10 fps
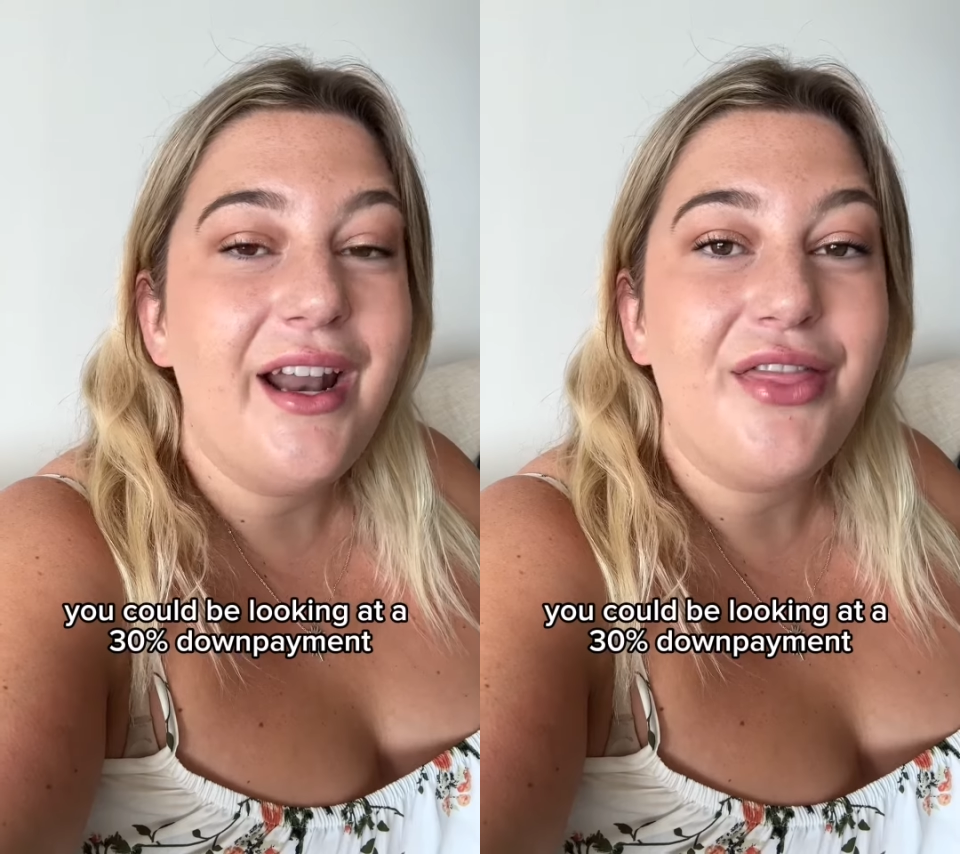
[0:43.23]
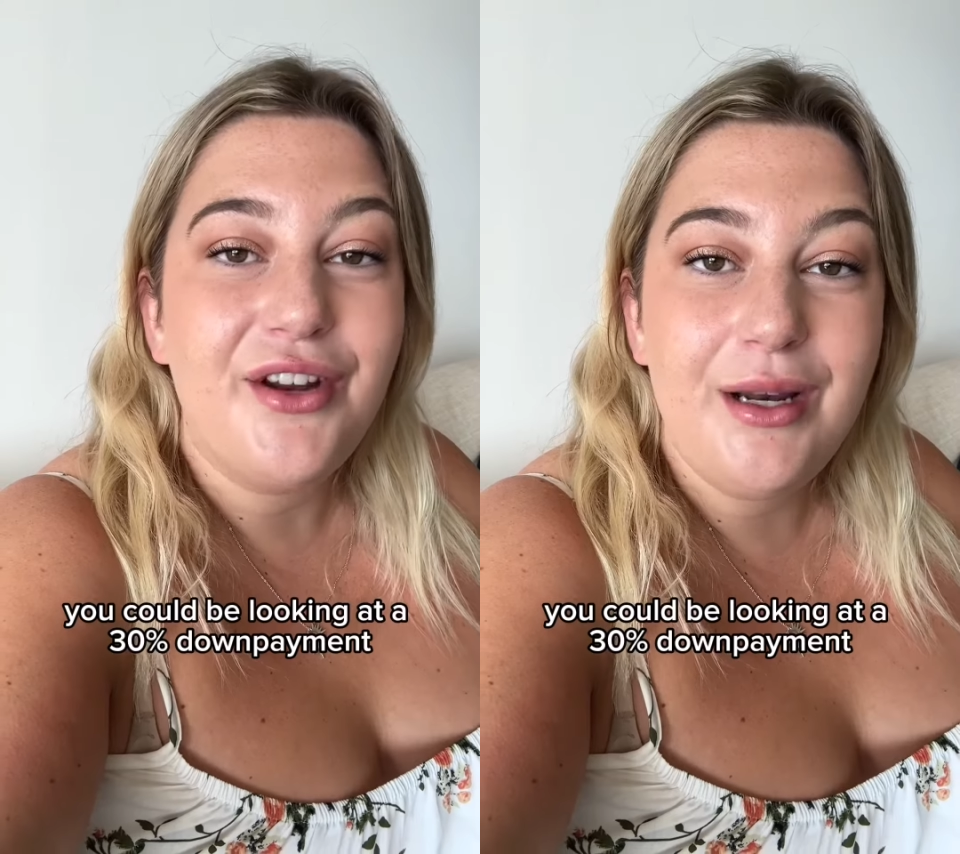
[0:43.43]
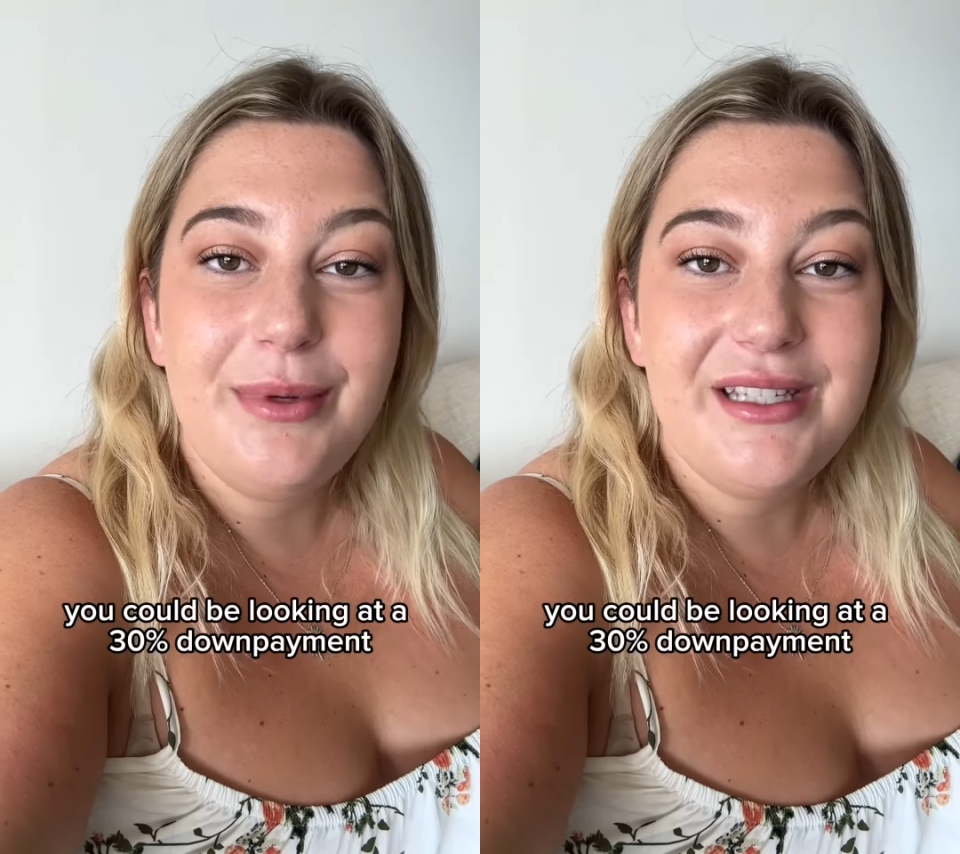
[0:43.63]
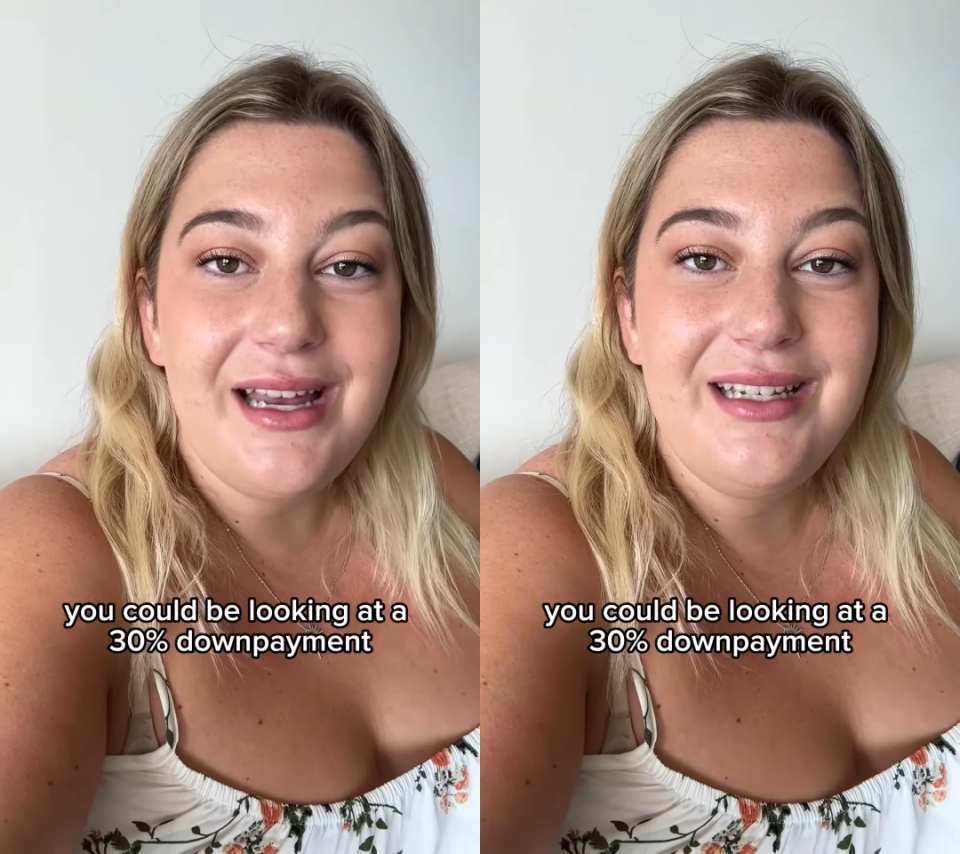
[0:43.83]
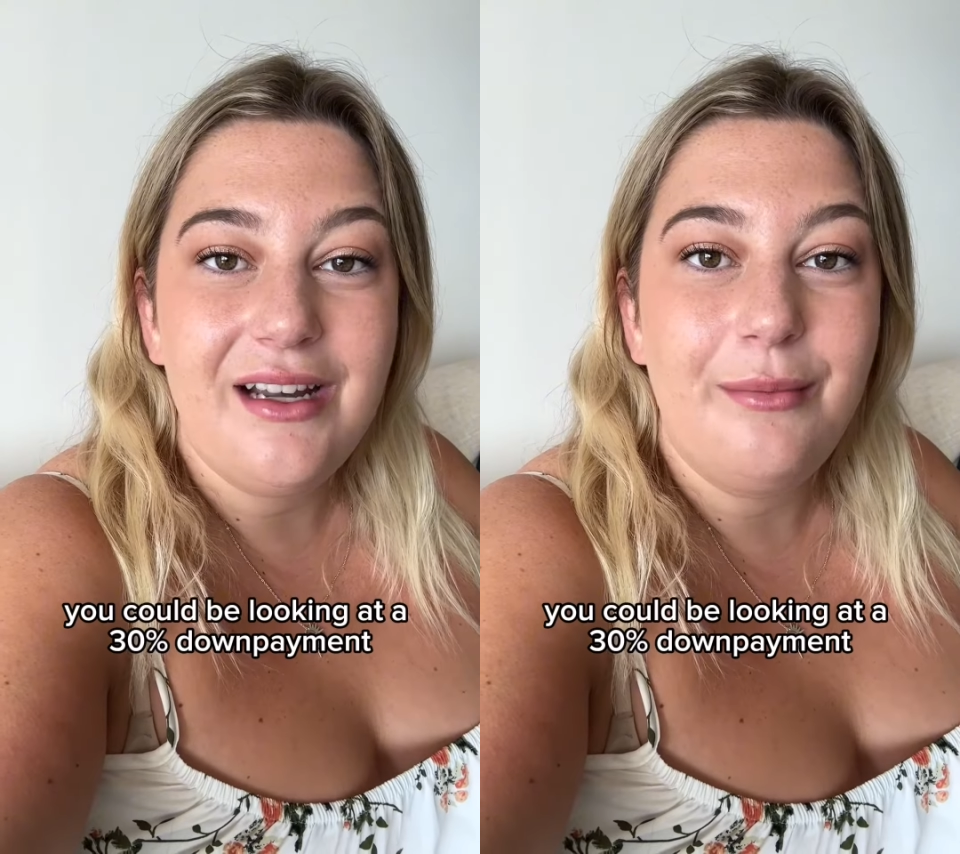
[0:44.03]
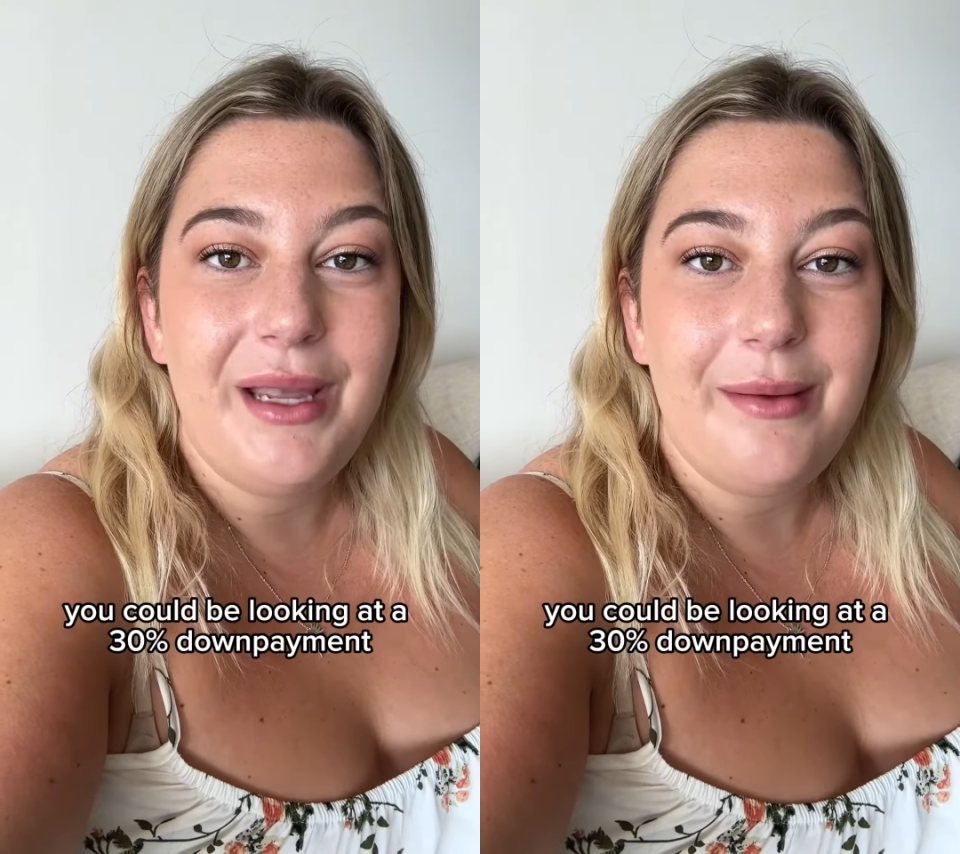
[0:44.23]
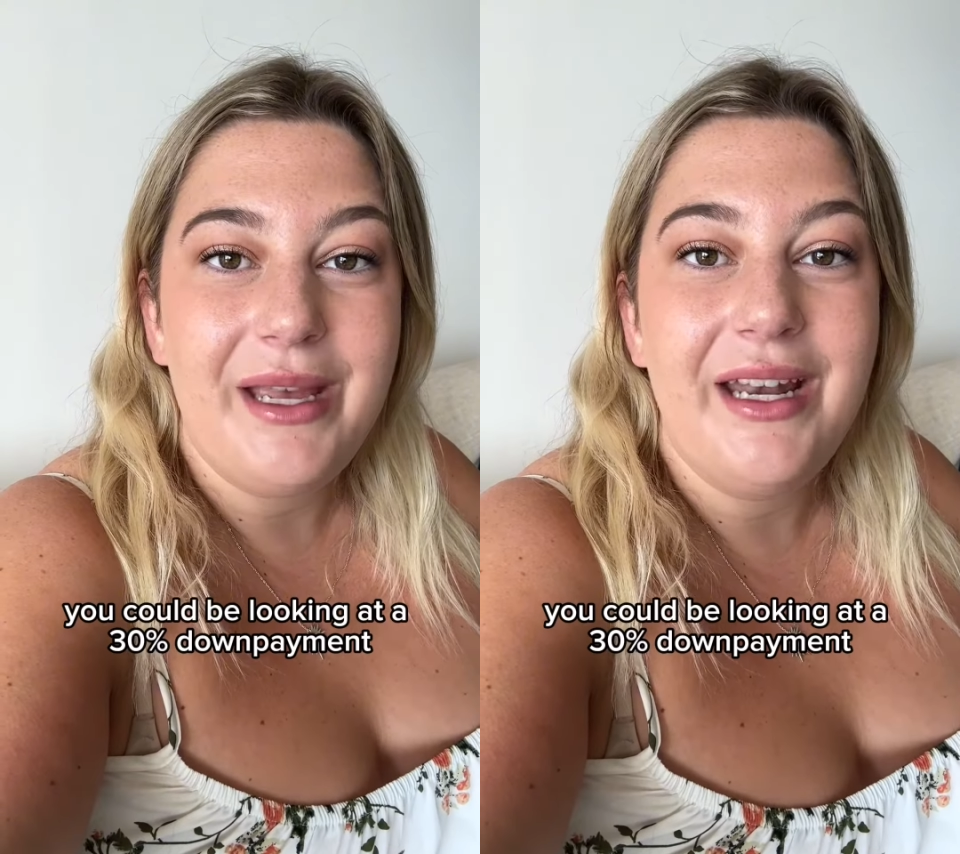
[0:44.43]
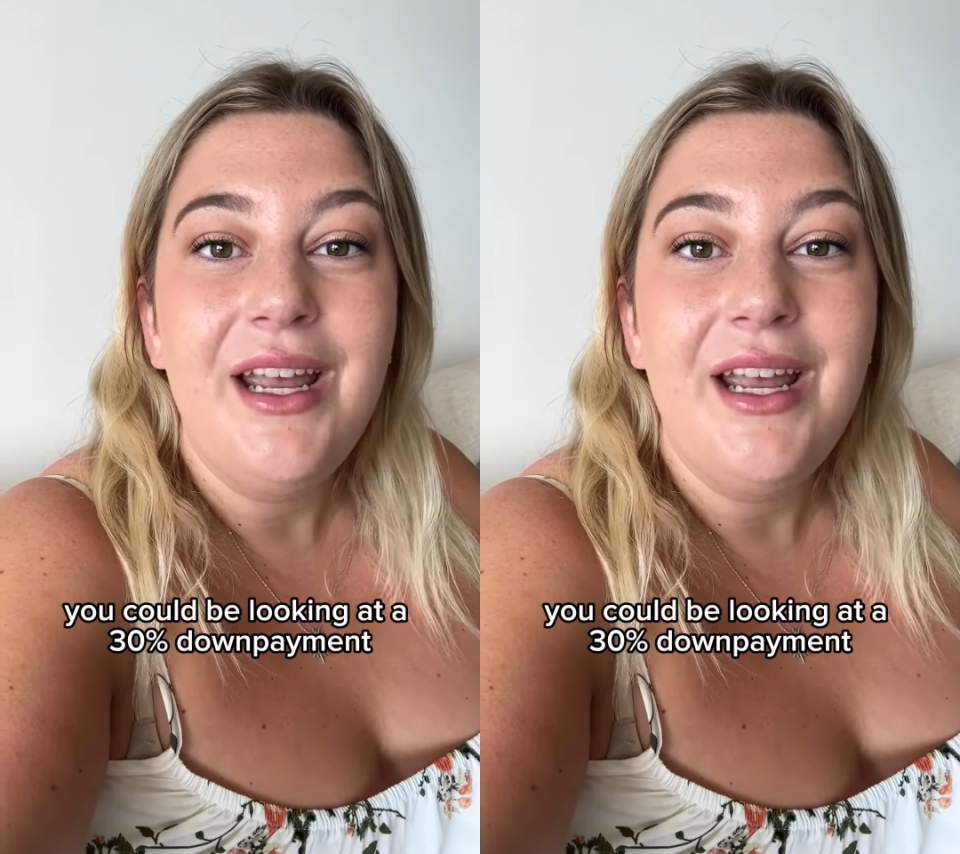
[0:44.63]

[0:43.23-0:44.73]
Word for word: 30% down payment,